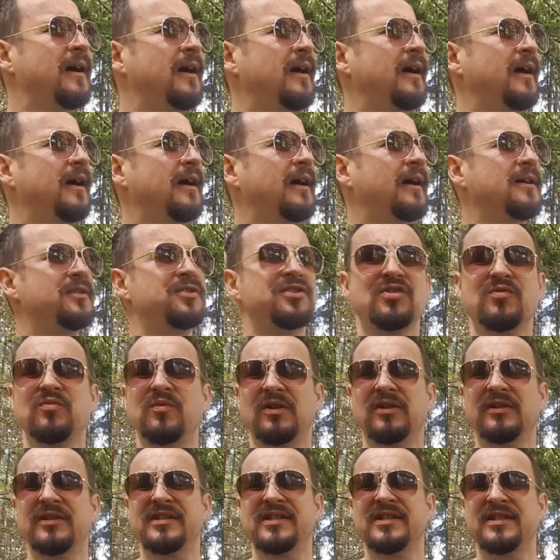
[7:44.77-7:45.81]
Uh, I just
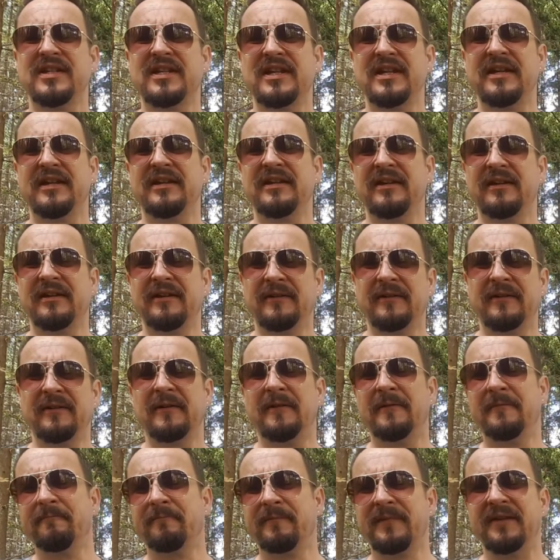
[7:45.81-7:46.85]
wanted to see, you
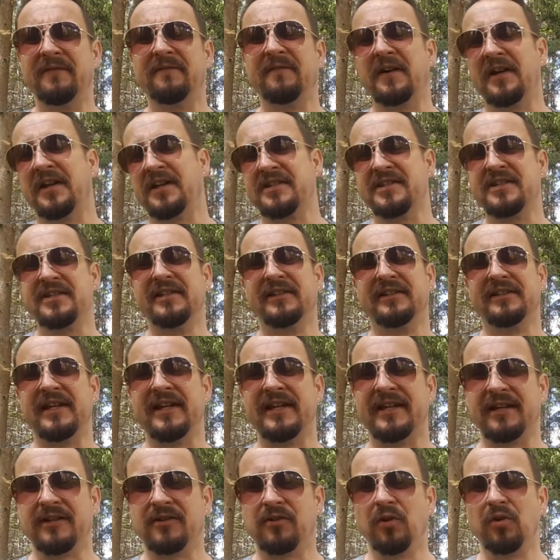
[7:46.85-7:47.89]
know, if I can still
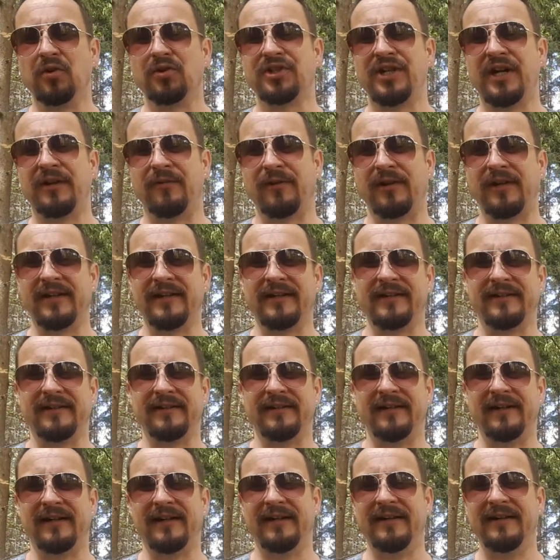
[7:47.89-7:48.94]
take a cold shower like,
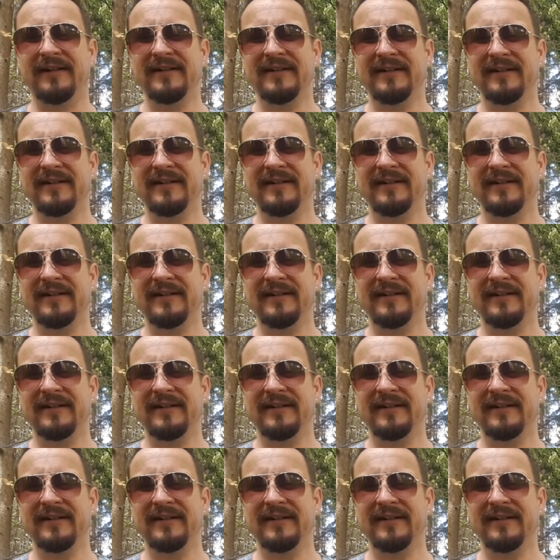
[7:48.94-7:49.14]
uh,